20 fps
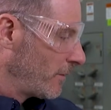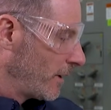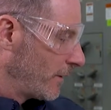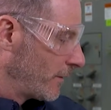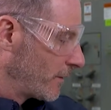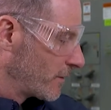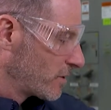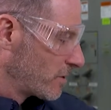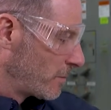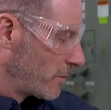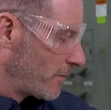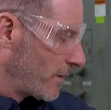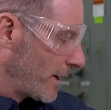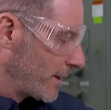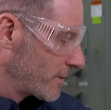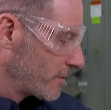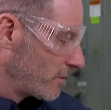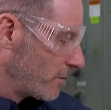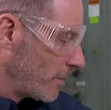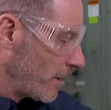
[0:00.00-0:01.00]
in the
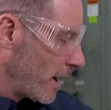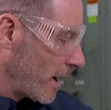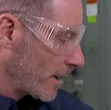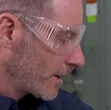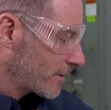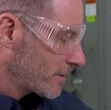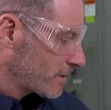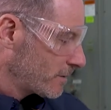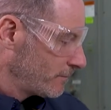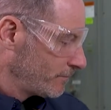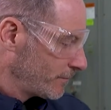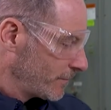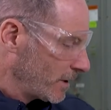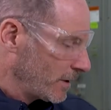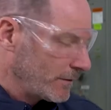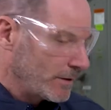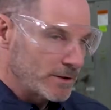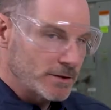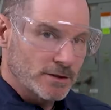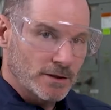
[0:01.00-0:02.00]
supervisory box.
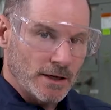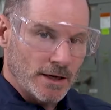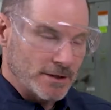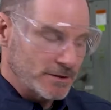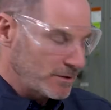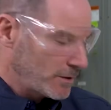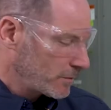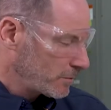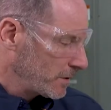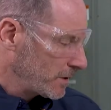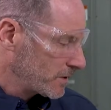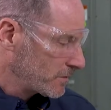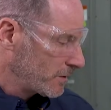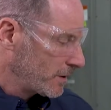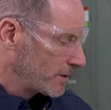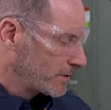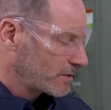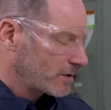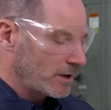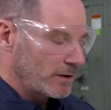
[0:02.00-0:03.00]
In this case, the 3
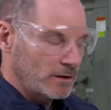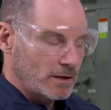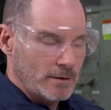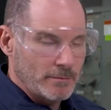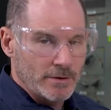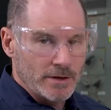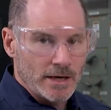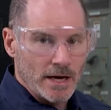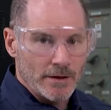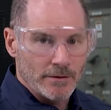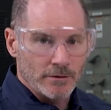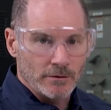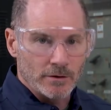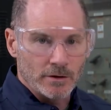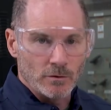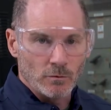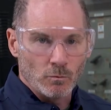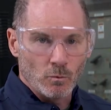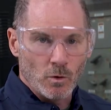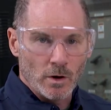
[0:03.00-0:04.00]
strings come together
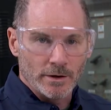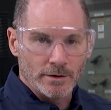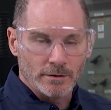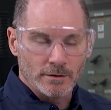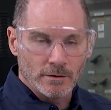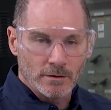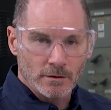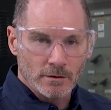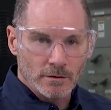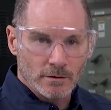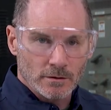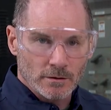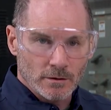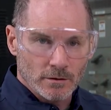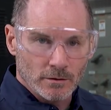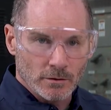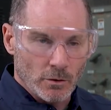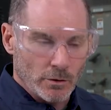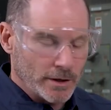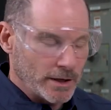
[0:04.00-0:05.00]
in one
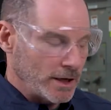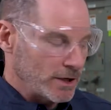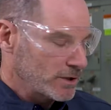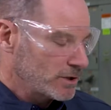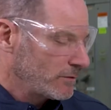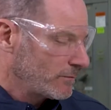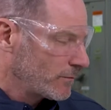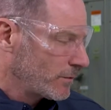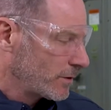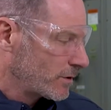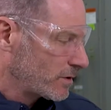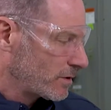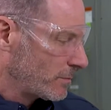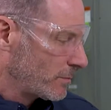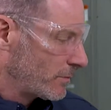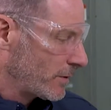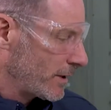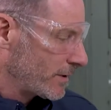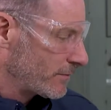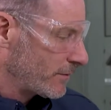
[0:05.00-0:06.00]
location for the
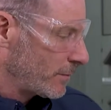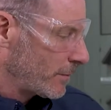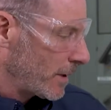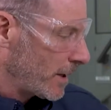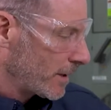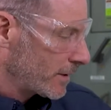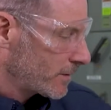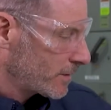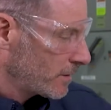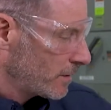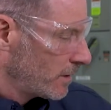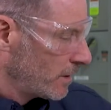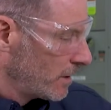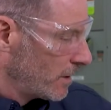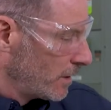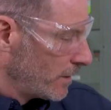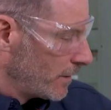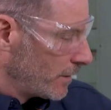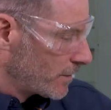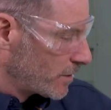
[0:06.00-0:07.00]
supervisory box.
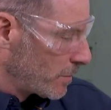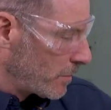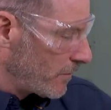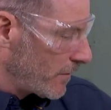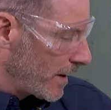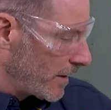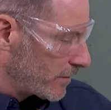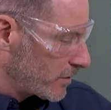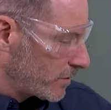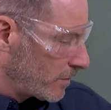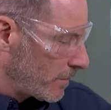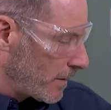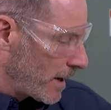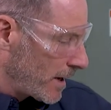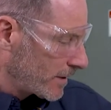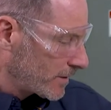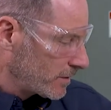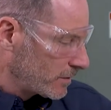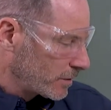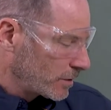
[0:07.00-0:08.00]
Supervisory
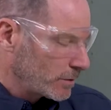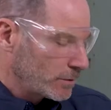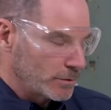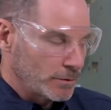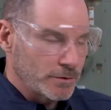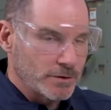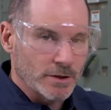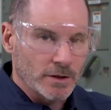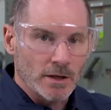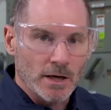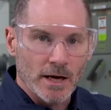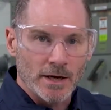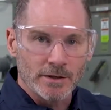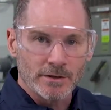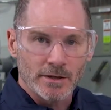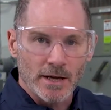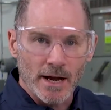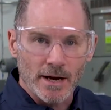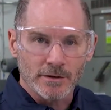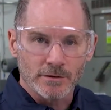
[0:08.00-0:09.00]
box includes the
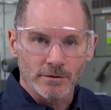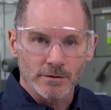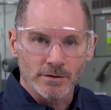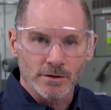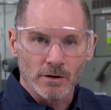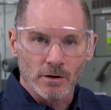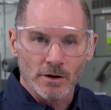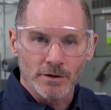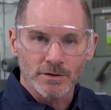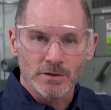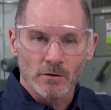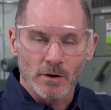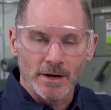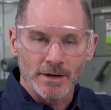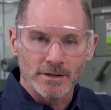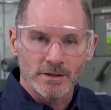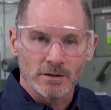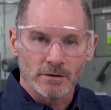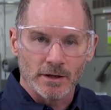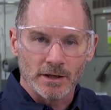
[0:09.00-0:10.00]
contactors that also
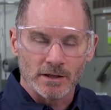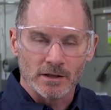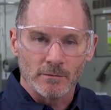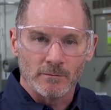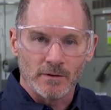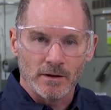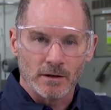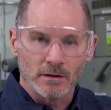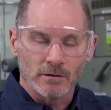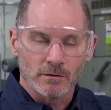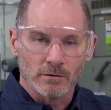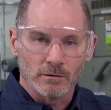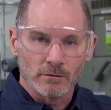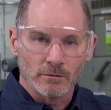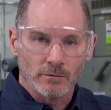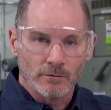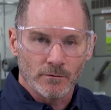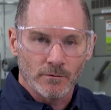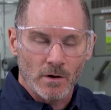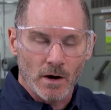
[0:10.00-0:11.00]
isolate the vehicle
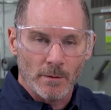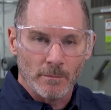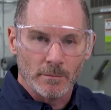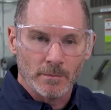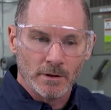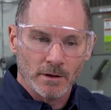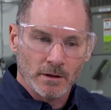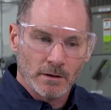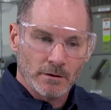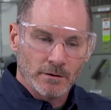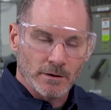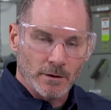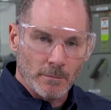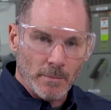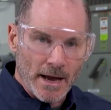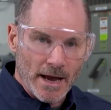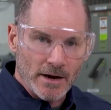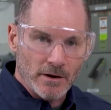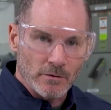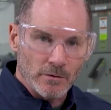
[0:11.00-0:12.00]
from the
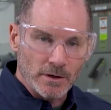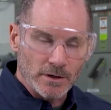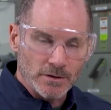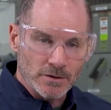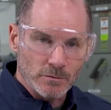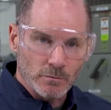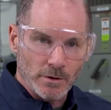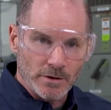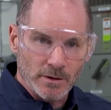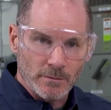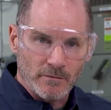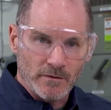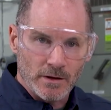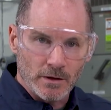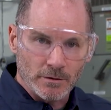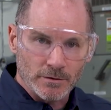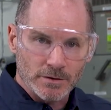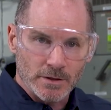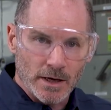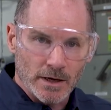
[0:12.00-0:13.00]
batteries when the
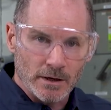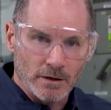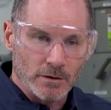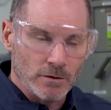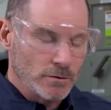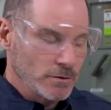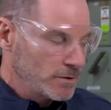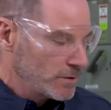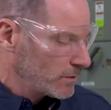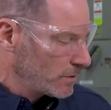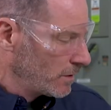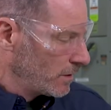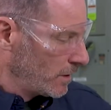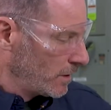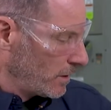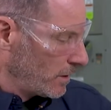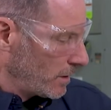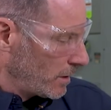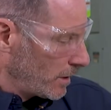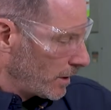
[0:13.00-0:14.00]
vehicle is not in use.
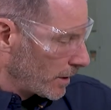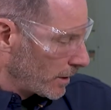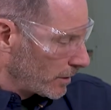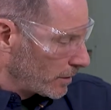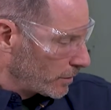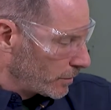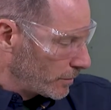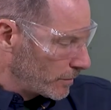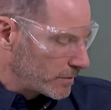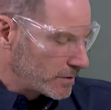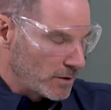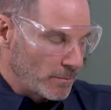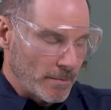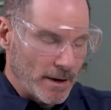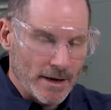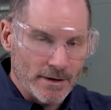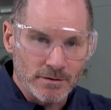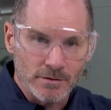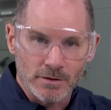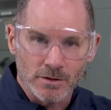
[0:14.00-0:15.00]
It includes the
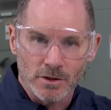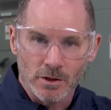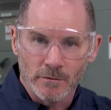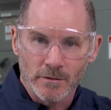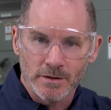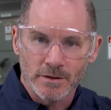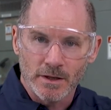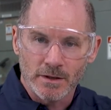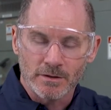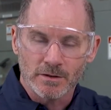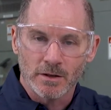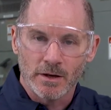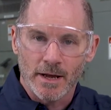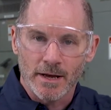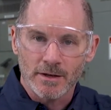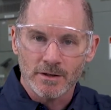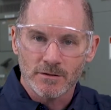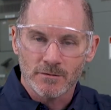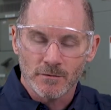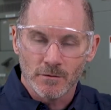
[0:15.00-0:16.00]
master service
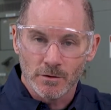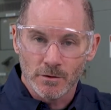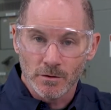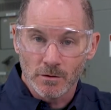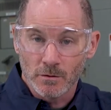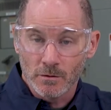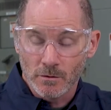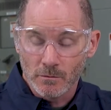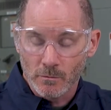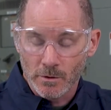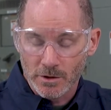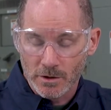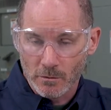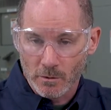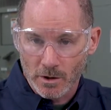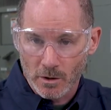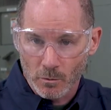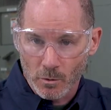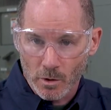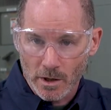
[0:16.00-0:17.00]
disconnects for when you
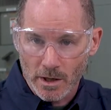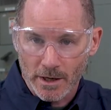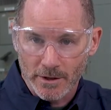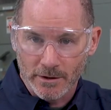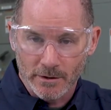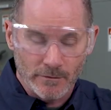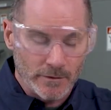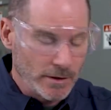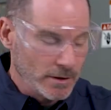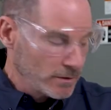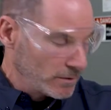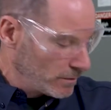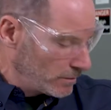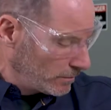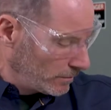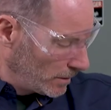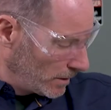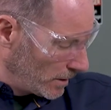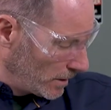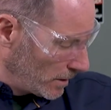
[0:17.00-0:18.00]
want to work on the vehicle,
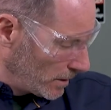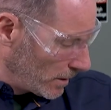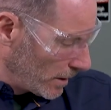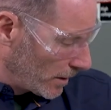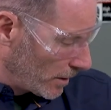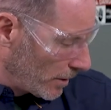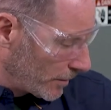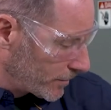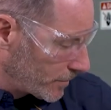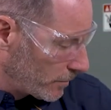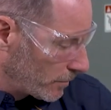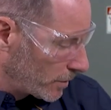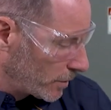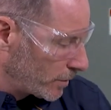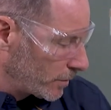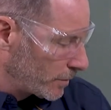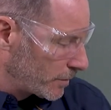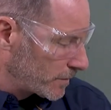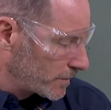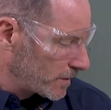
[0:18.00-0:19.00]
and also
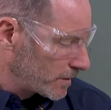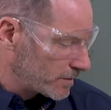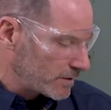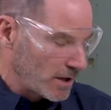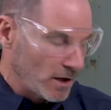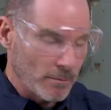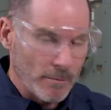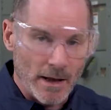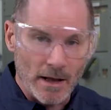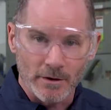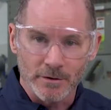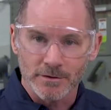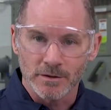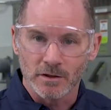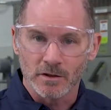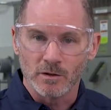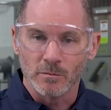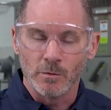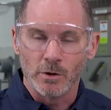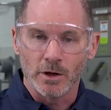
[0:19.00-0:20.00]
includes the cell
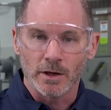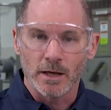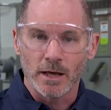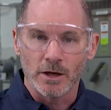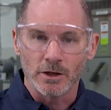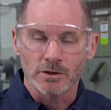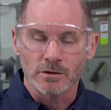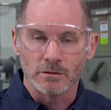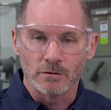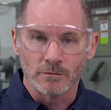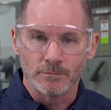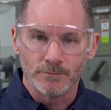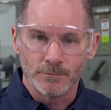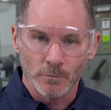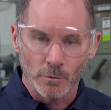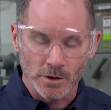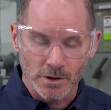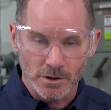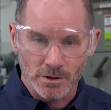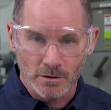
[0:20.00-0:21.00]
balancing communication,
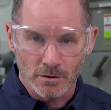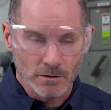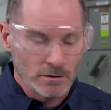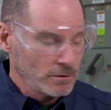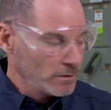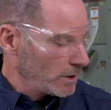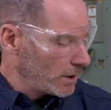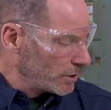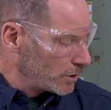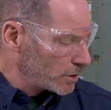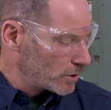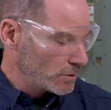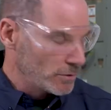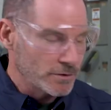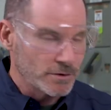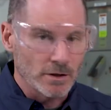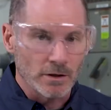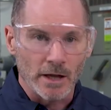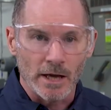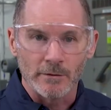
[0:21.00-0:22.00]
which
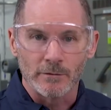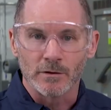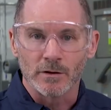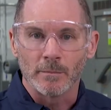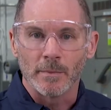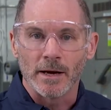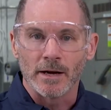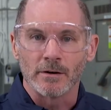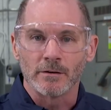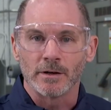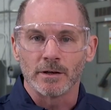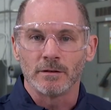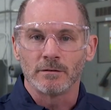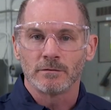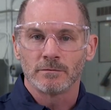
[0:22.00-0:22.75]
ensures the life of the battery.